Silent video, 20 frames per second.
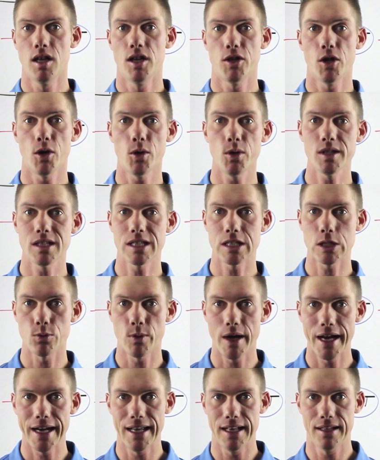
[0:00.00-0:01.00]
Don't
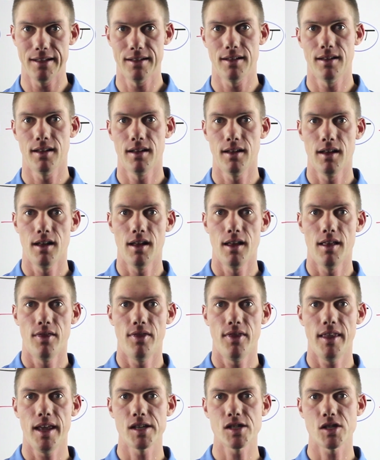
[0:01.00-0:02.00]
sweat it.
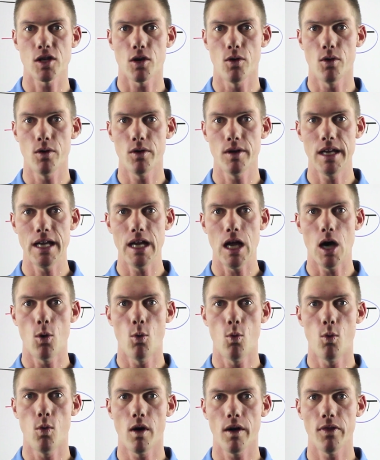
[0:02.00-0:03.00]
There's only
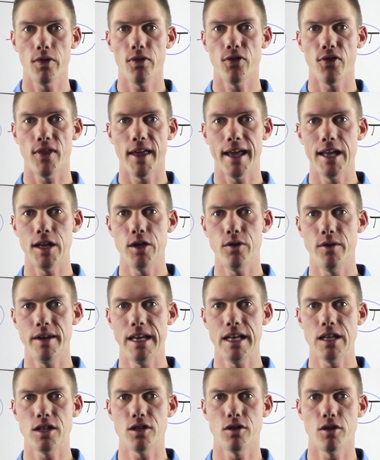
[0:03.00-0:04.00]
one thing you
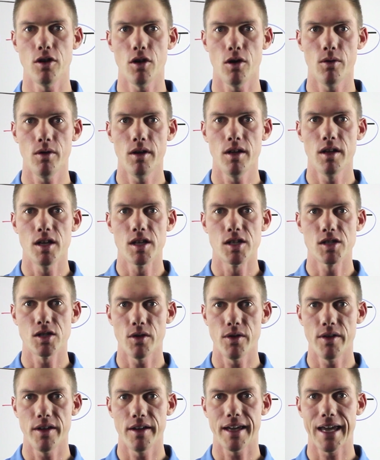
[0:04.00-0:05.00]
need to know so
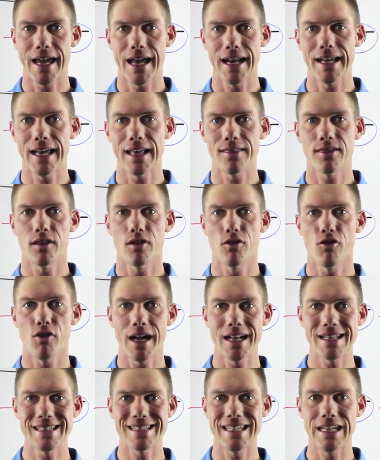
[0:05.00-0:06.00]
you can get the
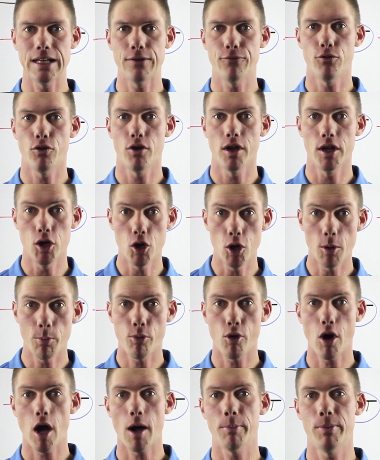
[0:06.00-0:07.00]
right seed for your
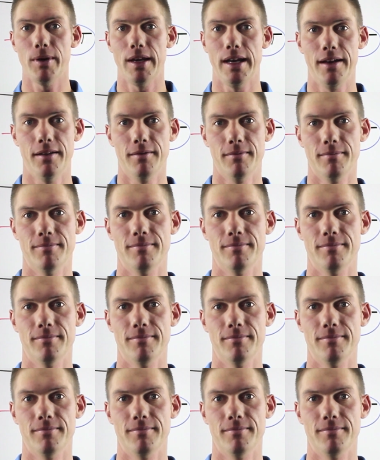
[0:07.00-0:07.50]
property.